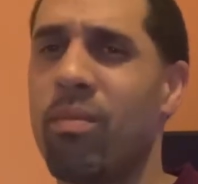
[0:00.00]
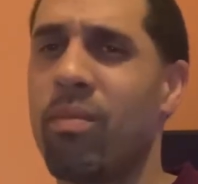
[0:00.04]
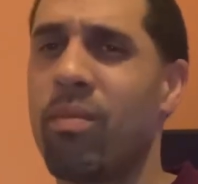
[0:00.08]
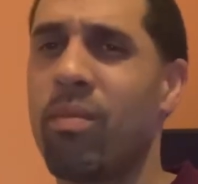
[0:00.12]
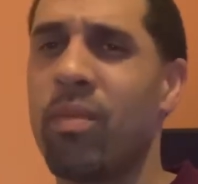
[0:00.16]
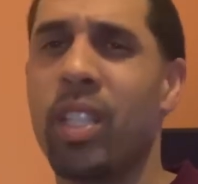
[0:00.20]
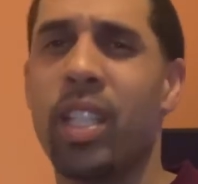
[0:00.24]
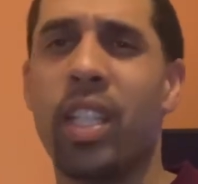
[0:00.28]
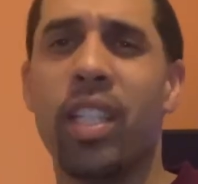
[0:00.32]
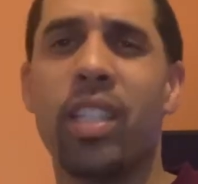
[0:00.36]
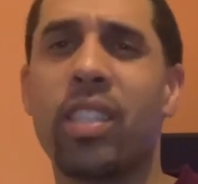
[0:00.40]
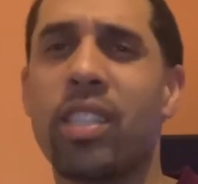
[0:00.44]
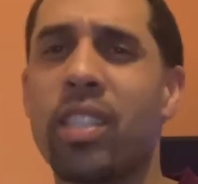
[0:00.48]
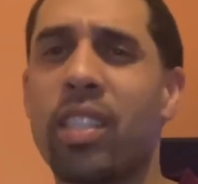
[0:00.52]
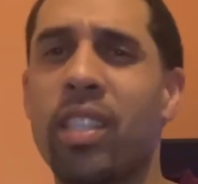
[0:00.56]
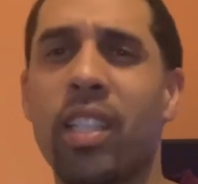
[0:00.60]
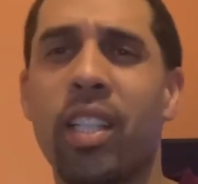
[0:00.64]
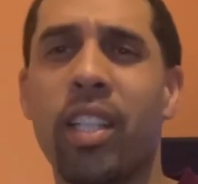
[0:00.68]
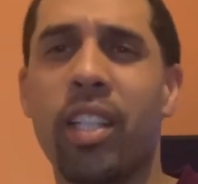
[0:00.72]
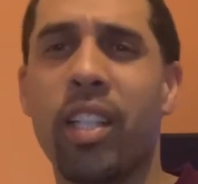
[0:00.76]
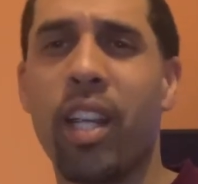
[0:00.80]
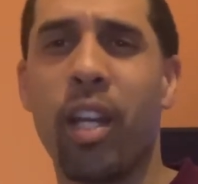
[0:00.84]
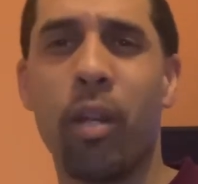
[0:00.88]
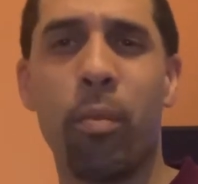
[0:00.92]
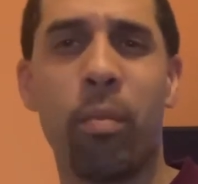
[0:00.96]

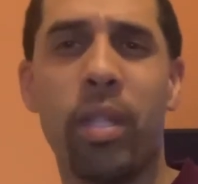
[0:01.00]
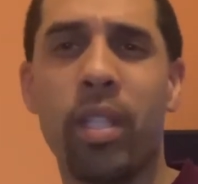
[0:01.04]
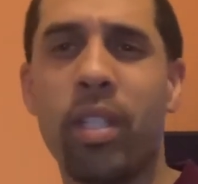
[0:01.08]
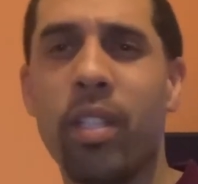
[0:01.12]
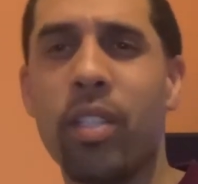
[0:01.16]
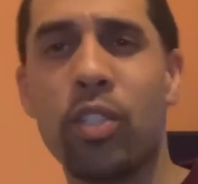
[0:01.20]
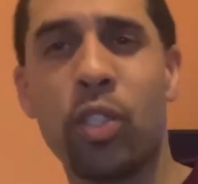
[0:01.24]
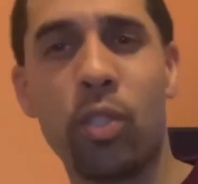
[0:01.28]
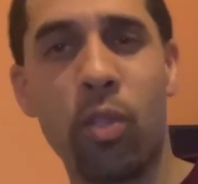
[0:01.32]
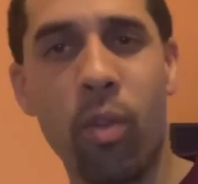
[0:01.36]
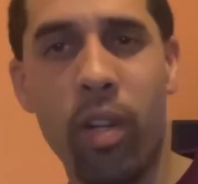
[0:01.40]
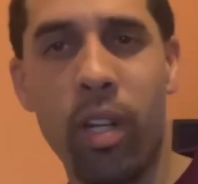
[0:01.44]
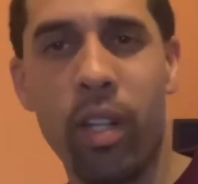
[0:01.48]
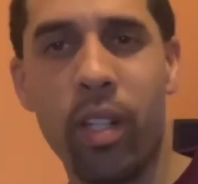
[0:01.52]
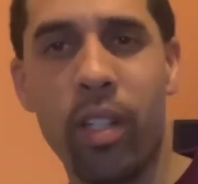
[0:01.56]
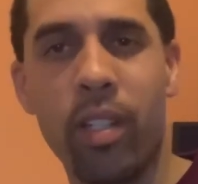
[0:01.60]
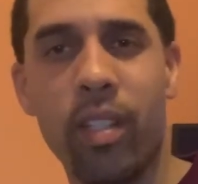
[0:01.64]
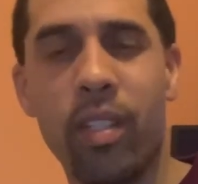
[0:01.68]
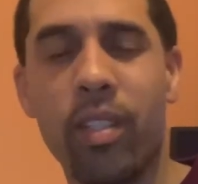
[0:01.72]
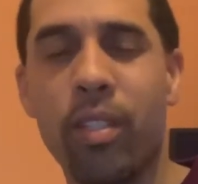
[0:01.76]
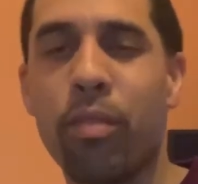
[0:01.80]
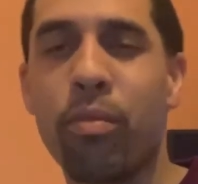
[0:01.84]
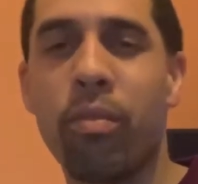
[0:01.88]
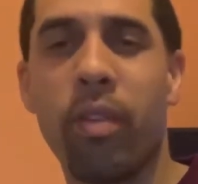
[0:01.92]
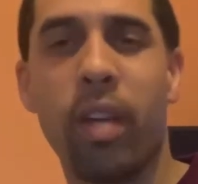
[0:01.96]
instantly I'd be discredited
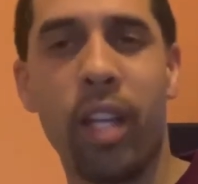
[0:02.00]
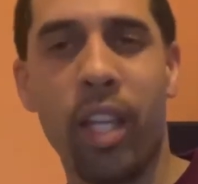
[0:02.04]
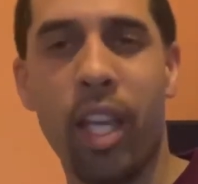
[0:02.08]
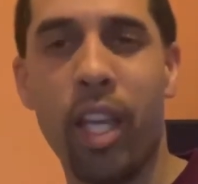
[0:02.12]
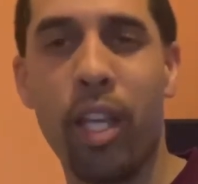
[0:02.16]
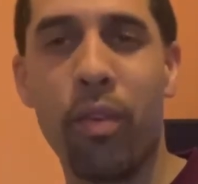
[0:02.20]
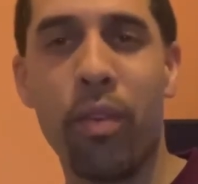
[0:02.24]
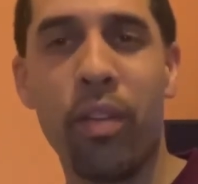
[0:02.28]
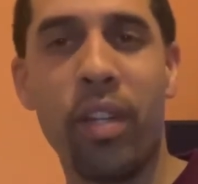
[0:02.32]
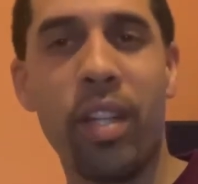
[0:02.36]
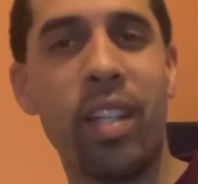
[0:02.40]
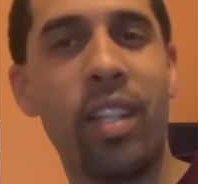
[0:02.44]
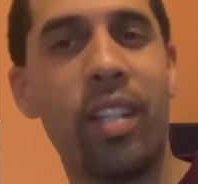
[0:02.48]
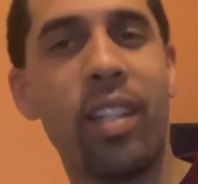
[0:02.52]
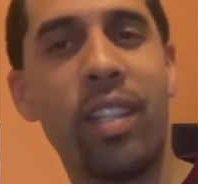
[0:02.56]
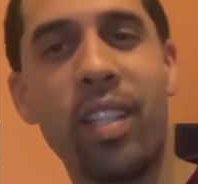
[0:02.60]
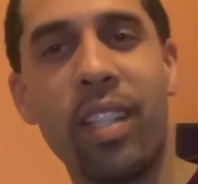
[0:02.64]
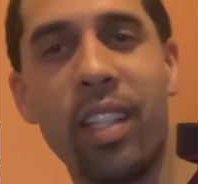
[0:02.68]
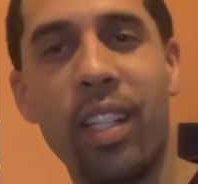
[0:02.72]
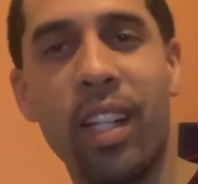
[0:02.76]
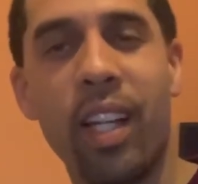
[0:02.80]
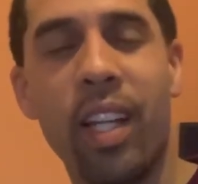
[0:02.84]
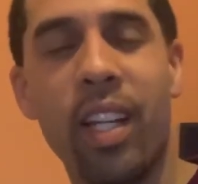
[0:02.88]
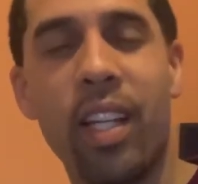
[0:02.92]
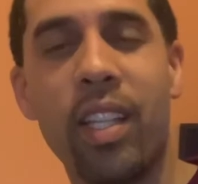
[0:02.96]
if I gave it
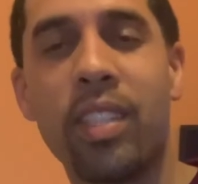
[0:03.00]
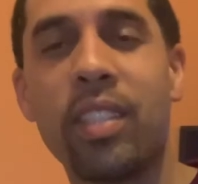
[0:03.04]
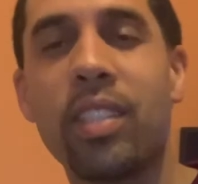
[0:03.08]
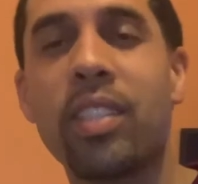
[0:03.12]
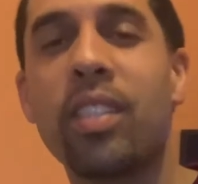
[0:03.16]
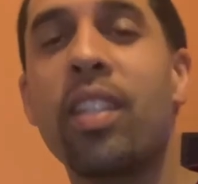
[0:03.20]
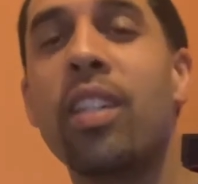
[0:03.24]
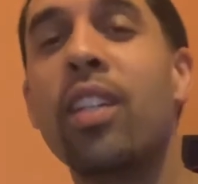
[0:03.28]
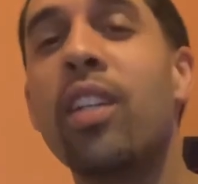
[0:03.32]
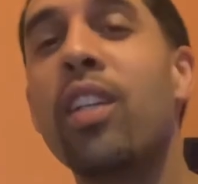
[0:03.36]
anything less.